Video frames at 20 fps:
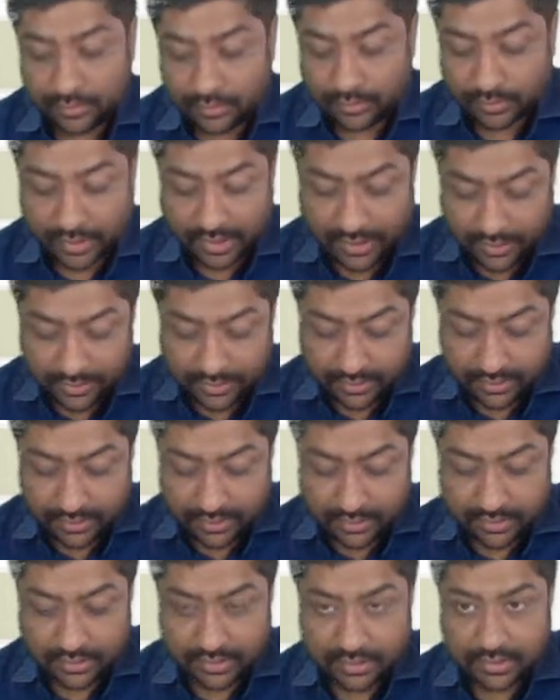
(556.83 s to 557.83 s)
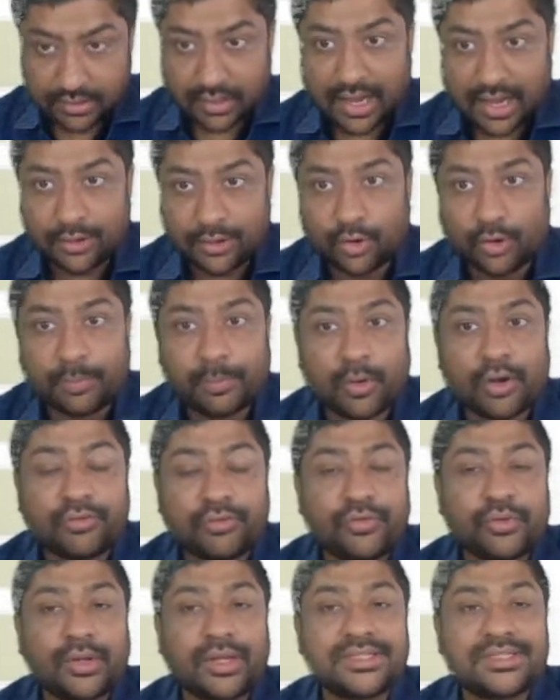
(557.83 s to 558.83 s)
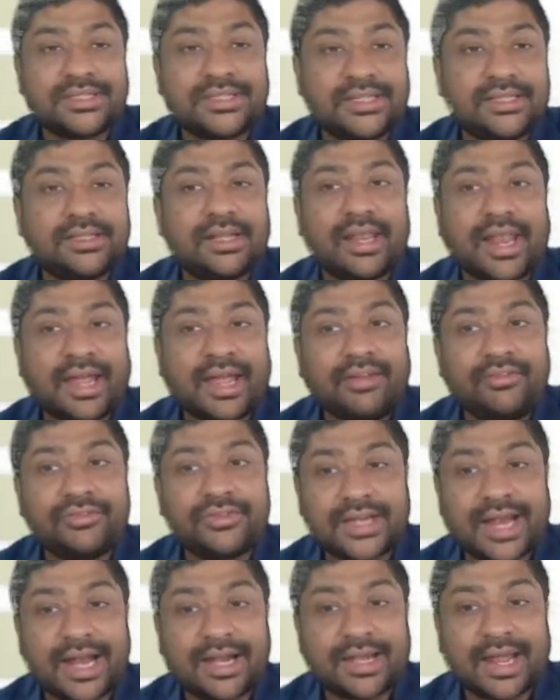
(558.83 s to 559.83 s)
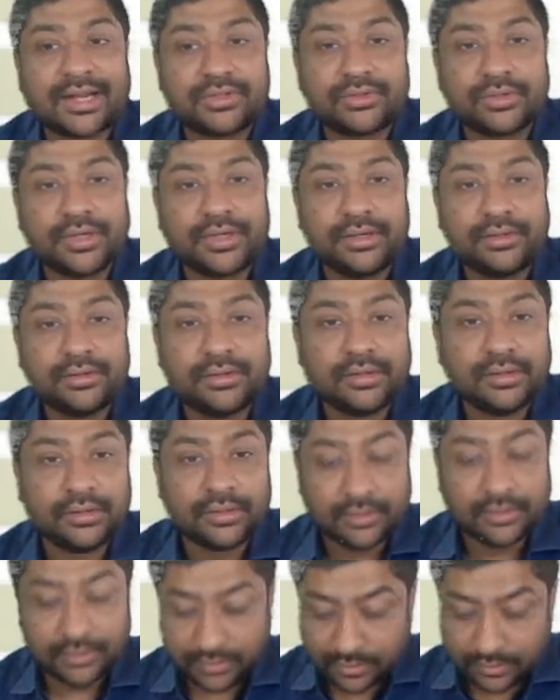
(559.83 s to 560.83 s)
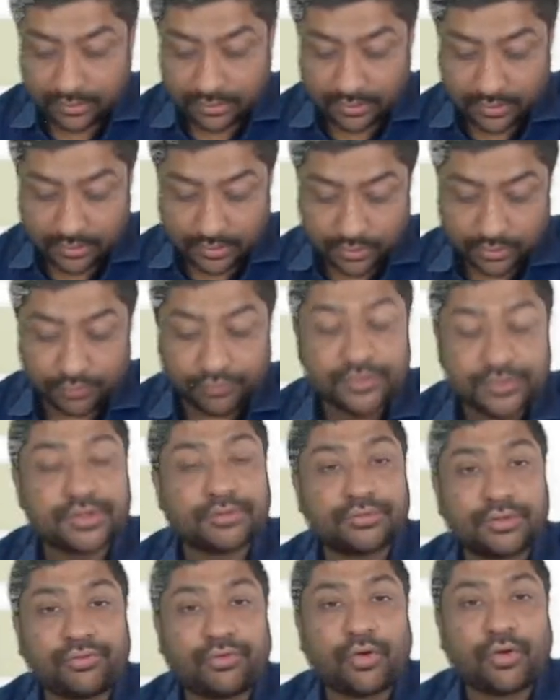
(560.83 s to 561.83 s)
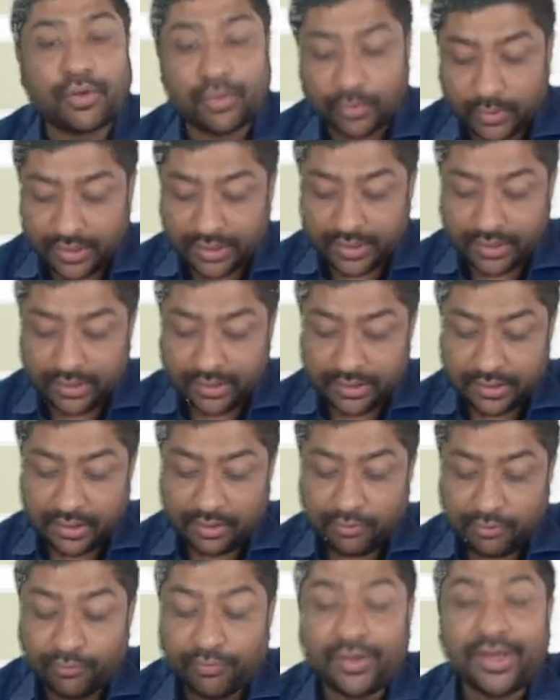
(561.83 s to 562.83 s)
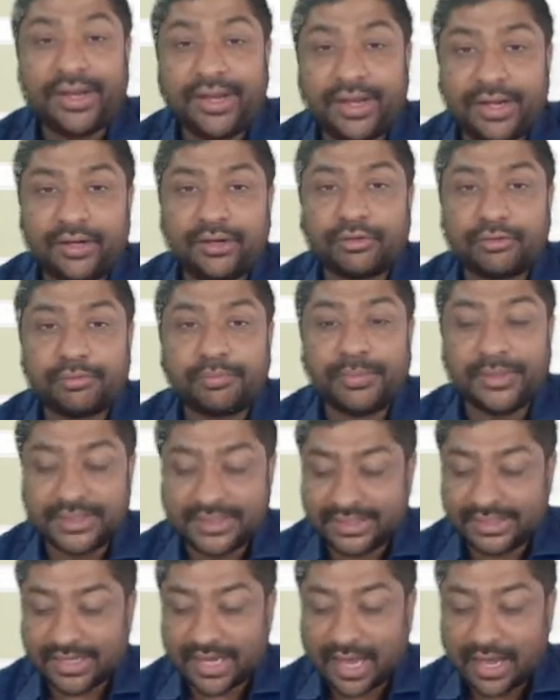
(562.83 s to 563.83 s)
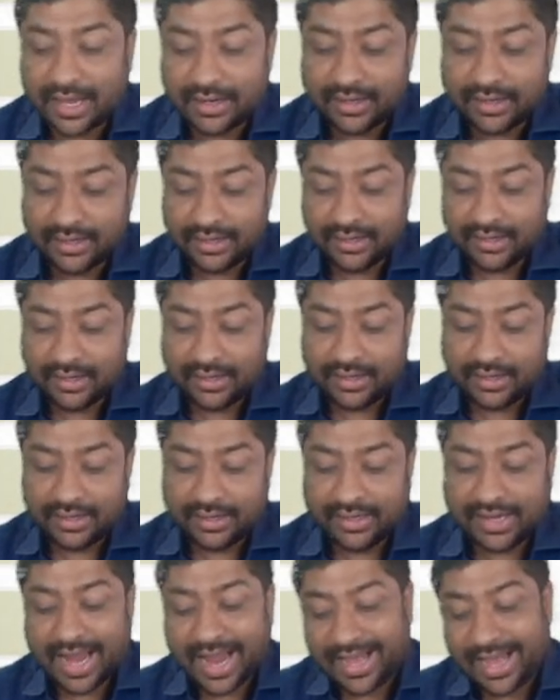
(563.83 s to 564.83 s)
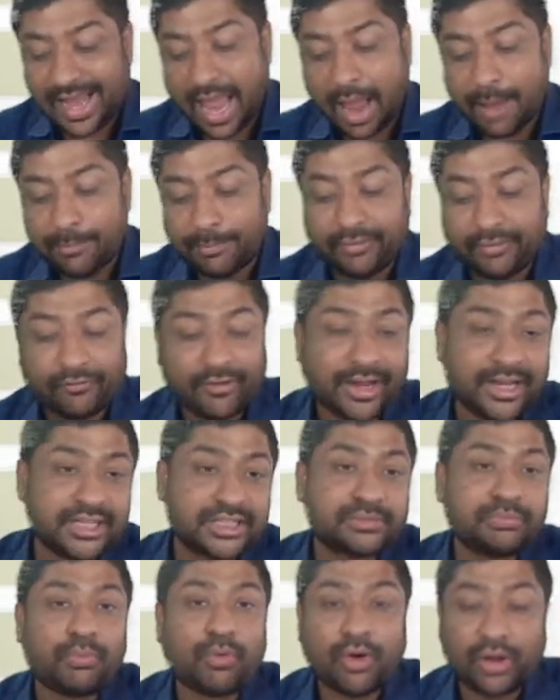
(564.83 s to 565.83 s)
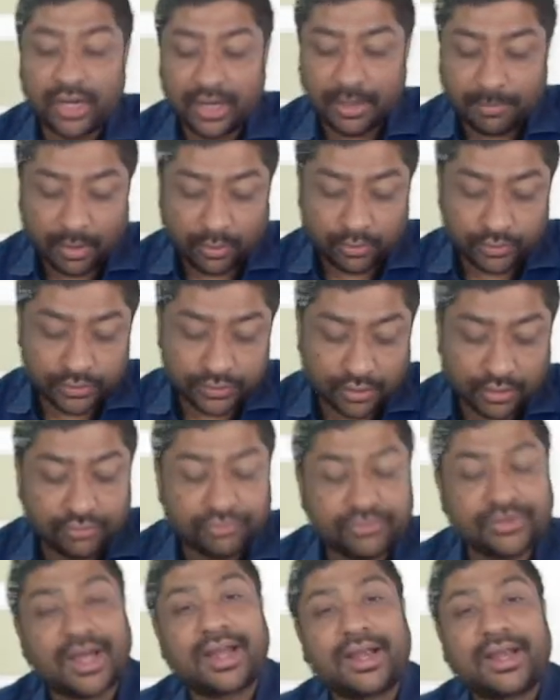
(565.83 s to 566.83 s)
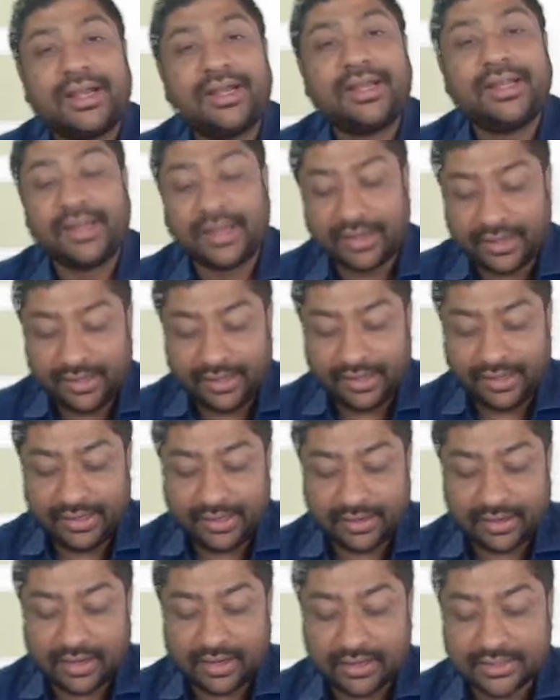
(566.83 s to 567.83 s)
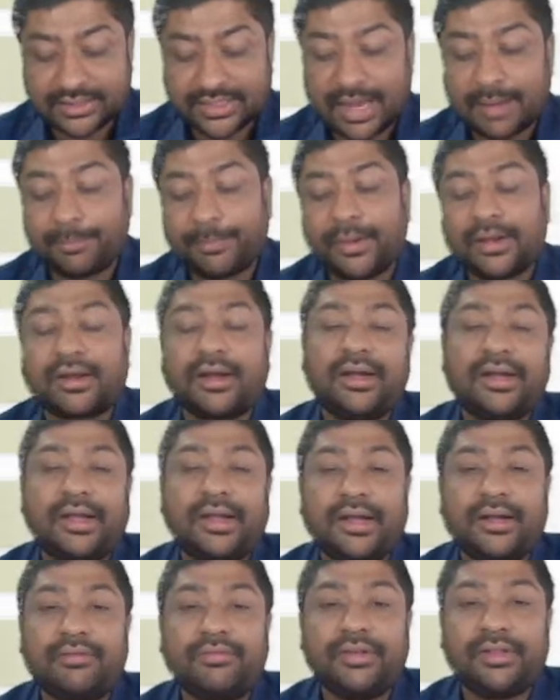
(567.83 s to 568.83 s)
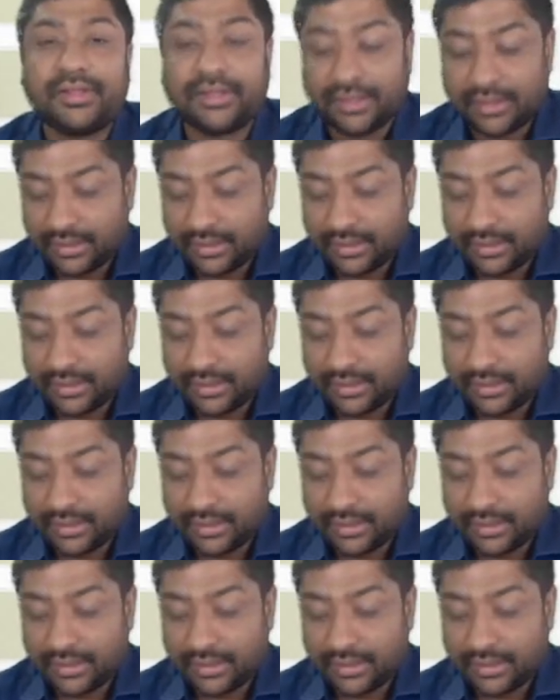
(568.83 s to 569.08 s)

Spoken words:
Okay. I hope all of you can see the live chat actually. So which of the following variant of PCR can amplify small amounts of target DNA in a sample contained with